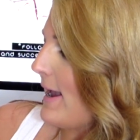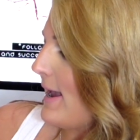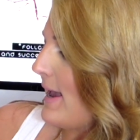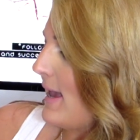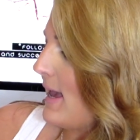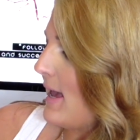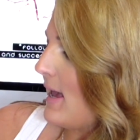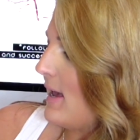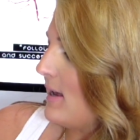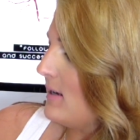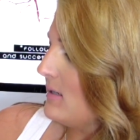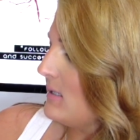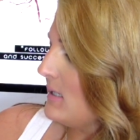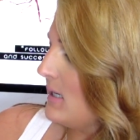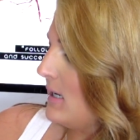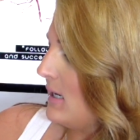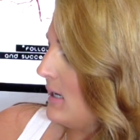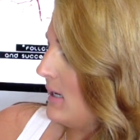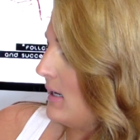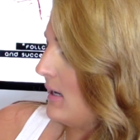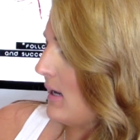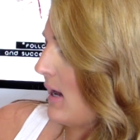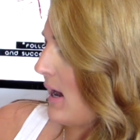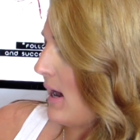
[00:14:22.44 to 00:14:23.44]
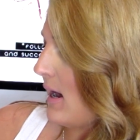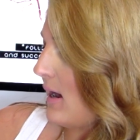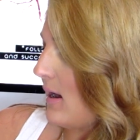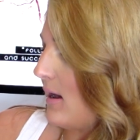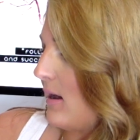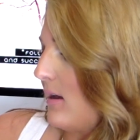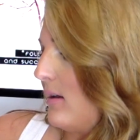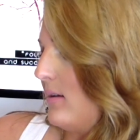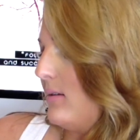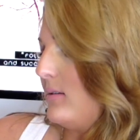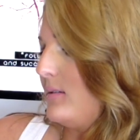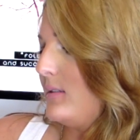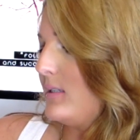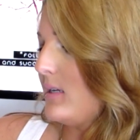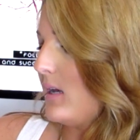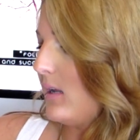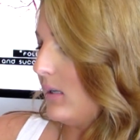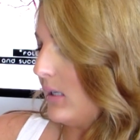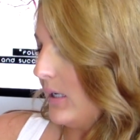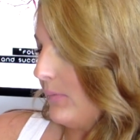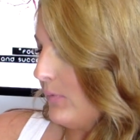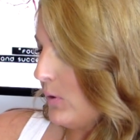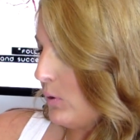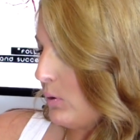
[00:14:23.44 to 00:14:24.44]
and it has
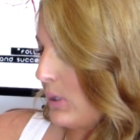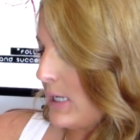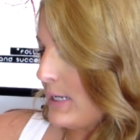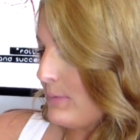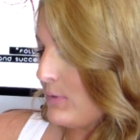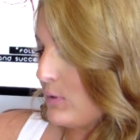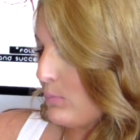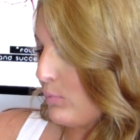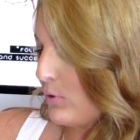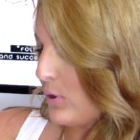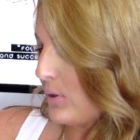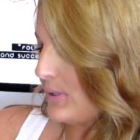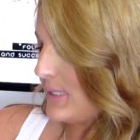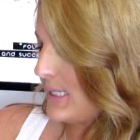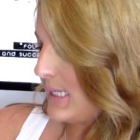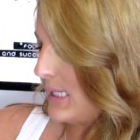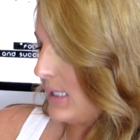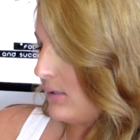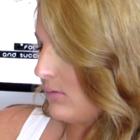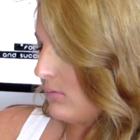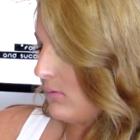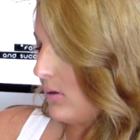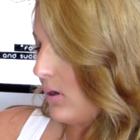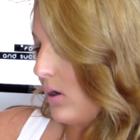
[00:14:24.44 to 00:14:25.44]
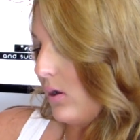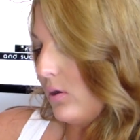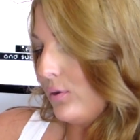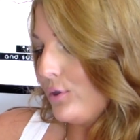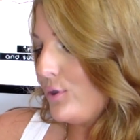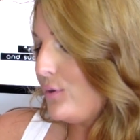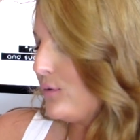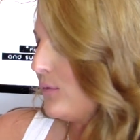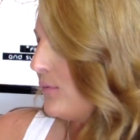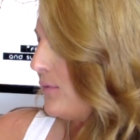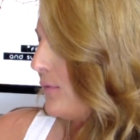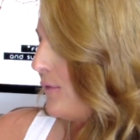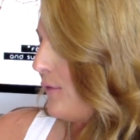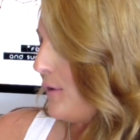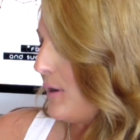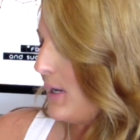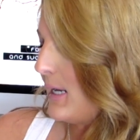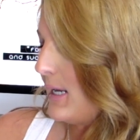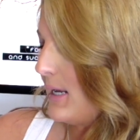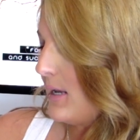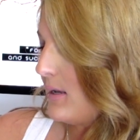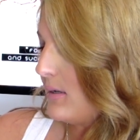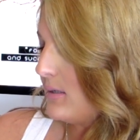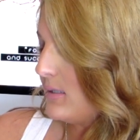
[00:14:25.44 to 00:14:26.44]
11 grams of protein,
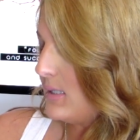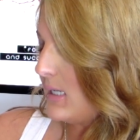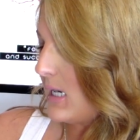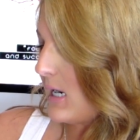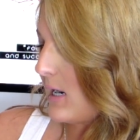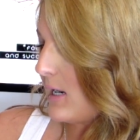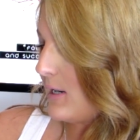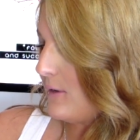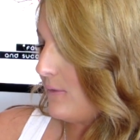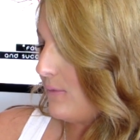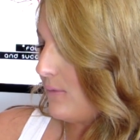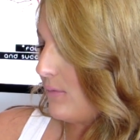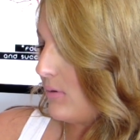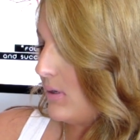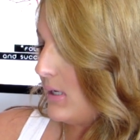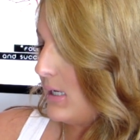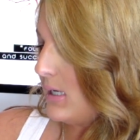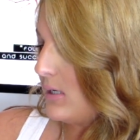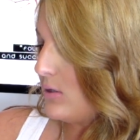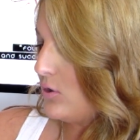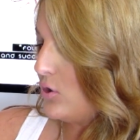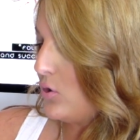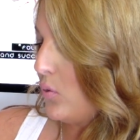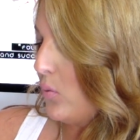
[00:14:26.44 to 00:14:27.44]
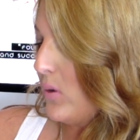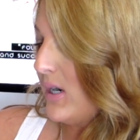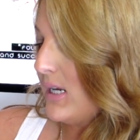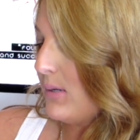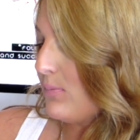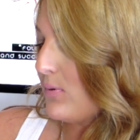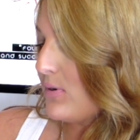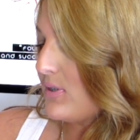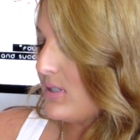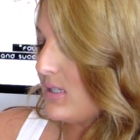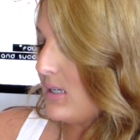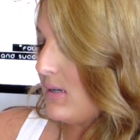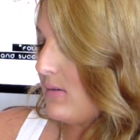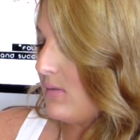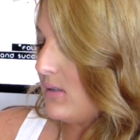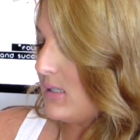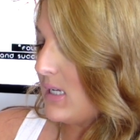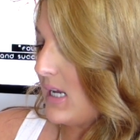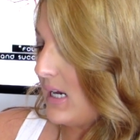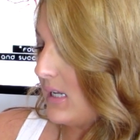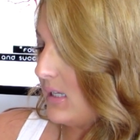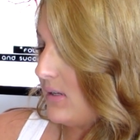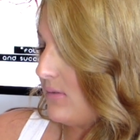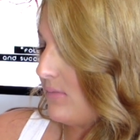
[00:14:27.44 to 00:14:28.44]
gluten-free, dairy-free, 20% of
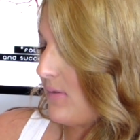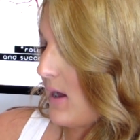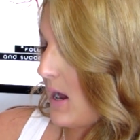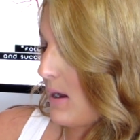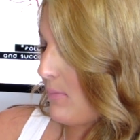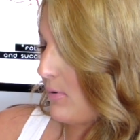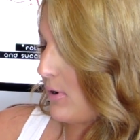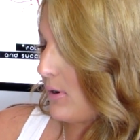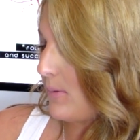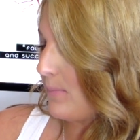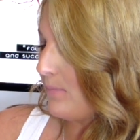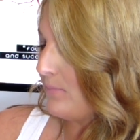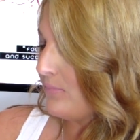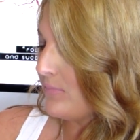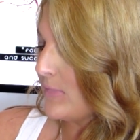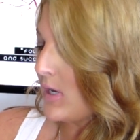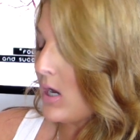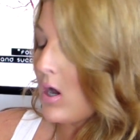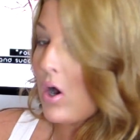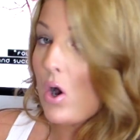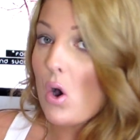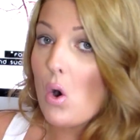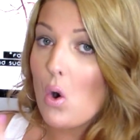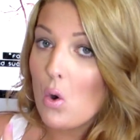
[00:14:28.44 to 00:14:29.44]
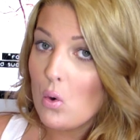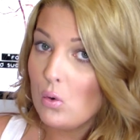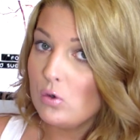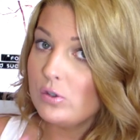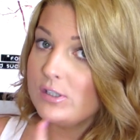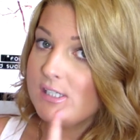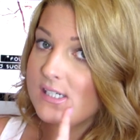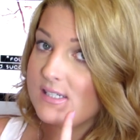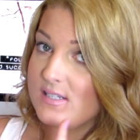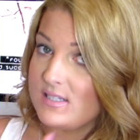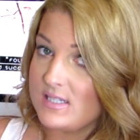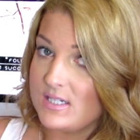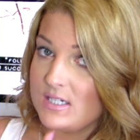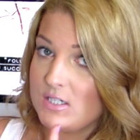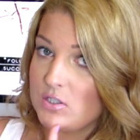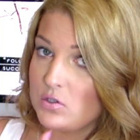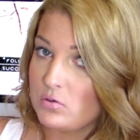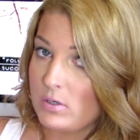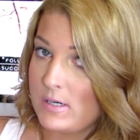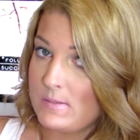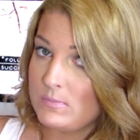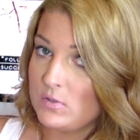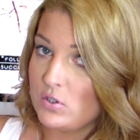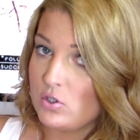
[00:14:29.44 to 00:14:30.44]
daily fiber, only
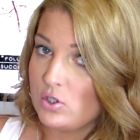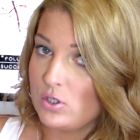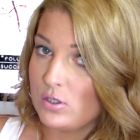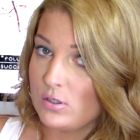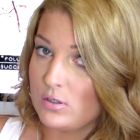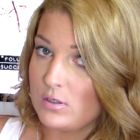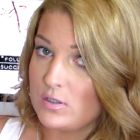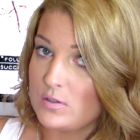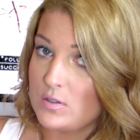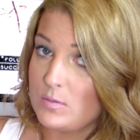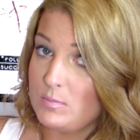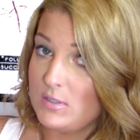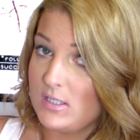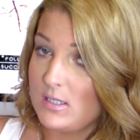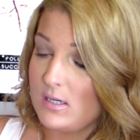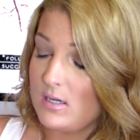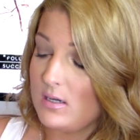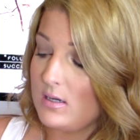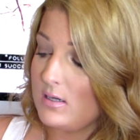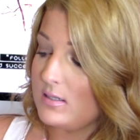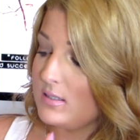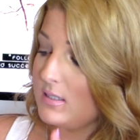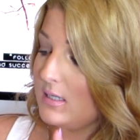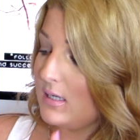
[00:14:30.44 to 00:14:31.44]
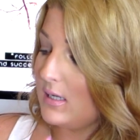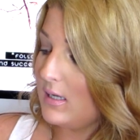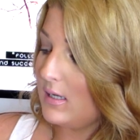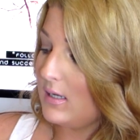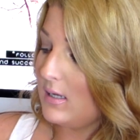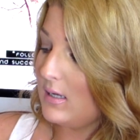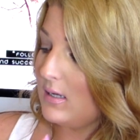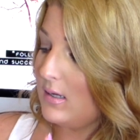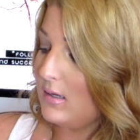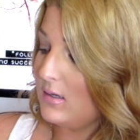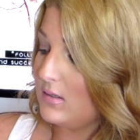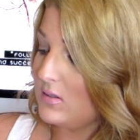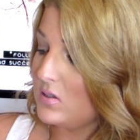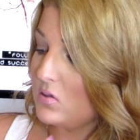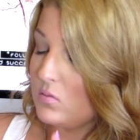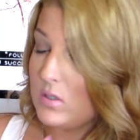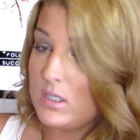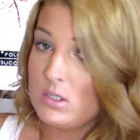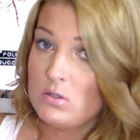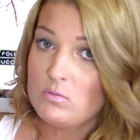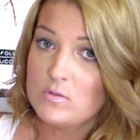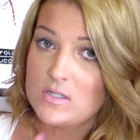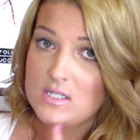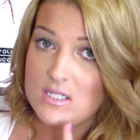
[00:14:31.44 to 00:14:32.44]
6 grams of sugars because it is
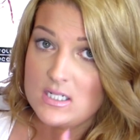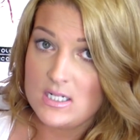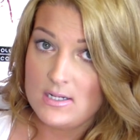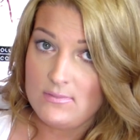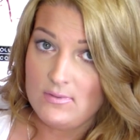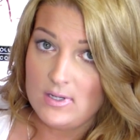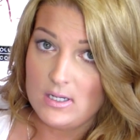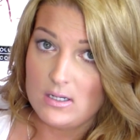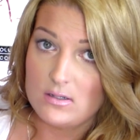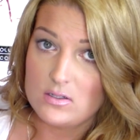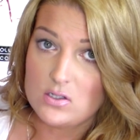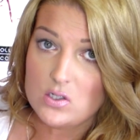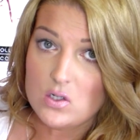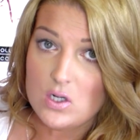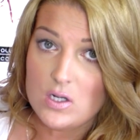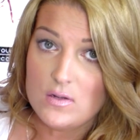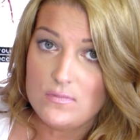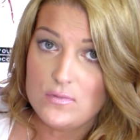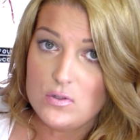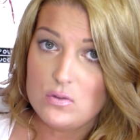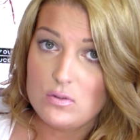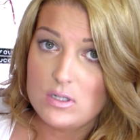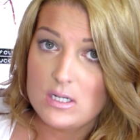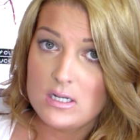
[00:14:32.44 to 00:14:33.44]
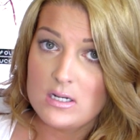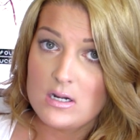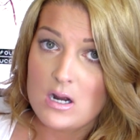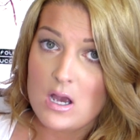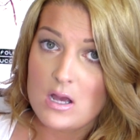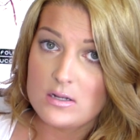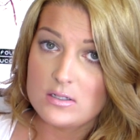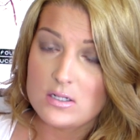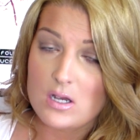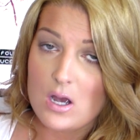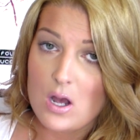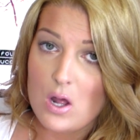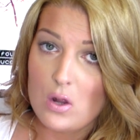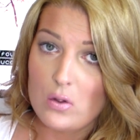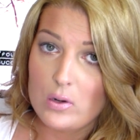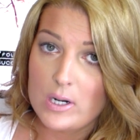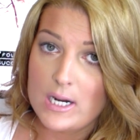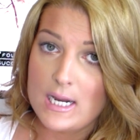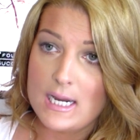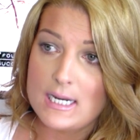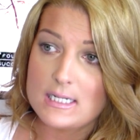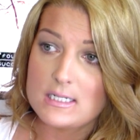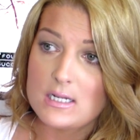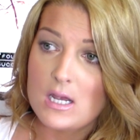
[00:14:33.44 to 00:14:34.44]
sweetened with stevia. So if you cannot
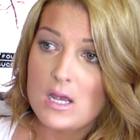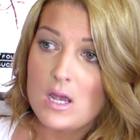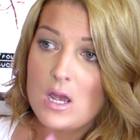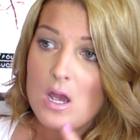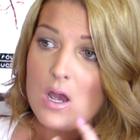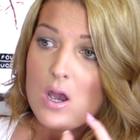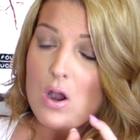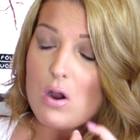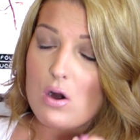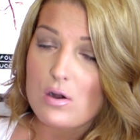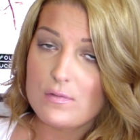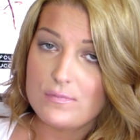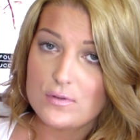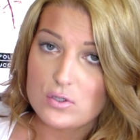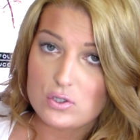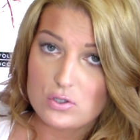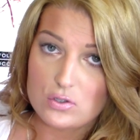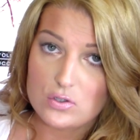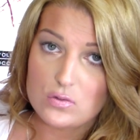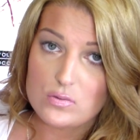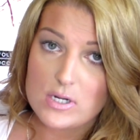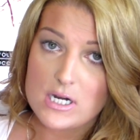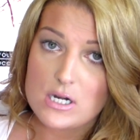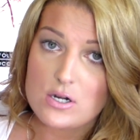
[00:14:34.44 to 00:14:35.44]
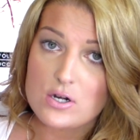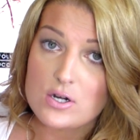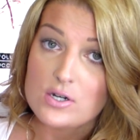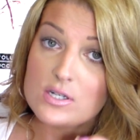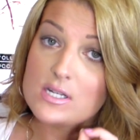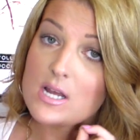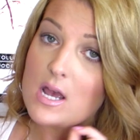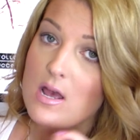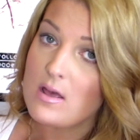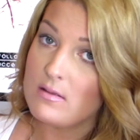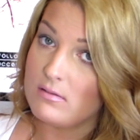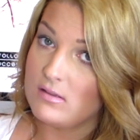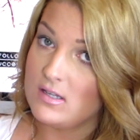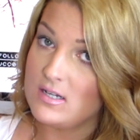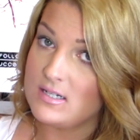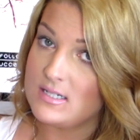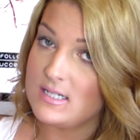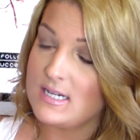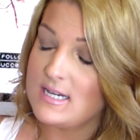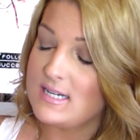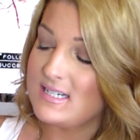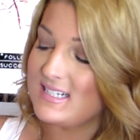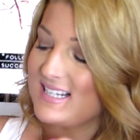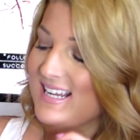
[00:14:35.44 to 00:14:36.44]
tolerate artificial sweeteners,
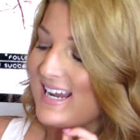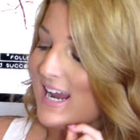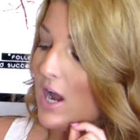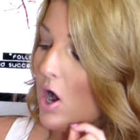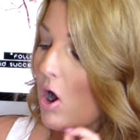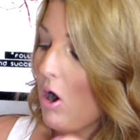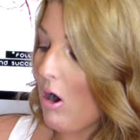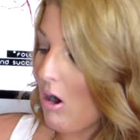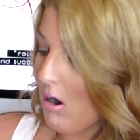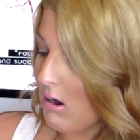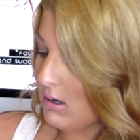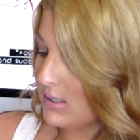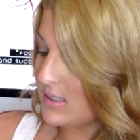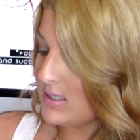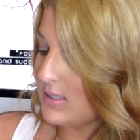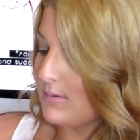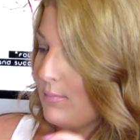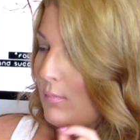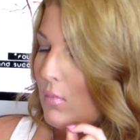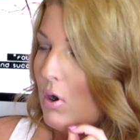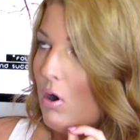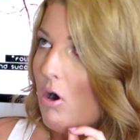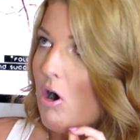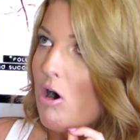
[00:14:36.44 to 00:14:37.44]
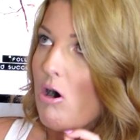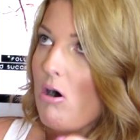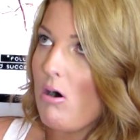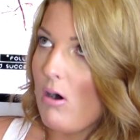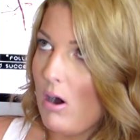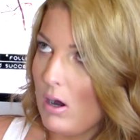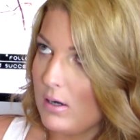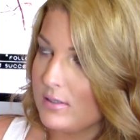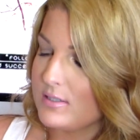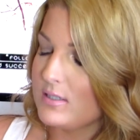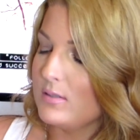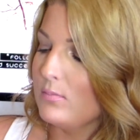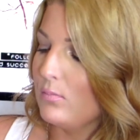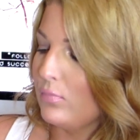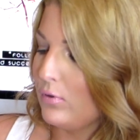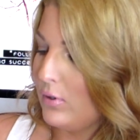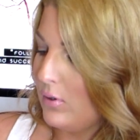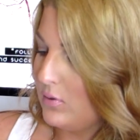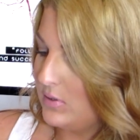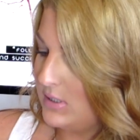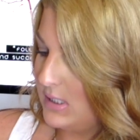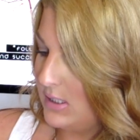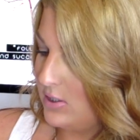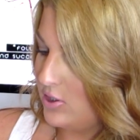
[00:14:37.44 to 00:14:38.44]
this is an awesome, awesome
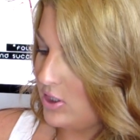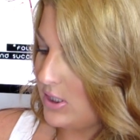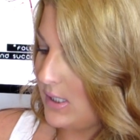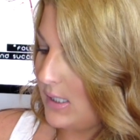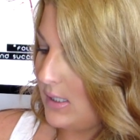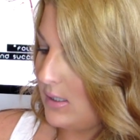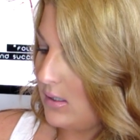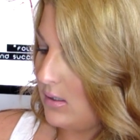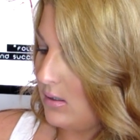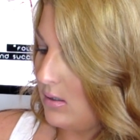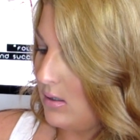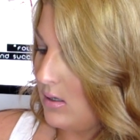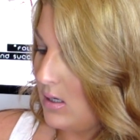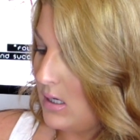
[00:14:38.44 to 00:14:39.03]
protein shake.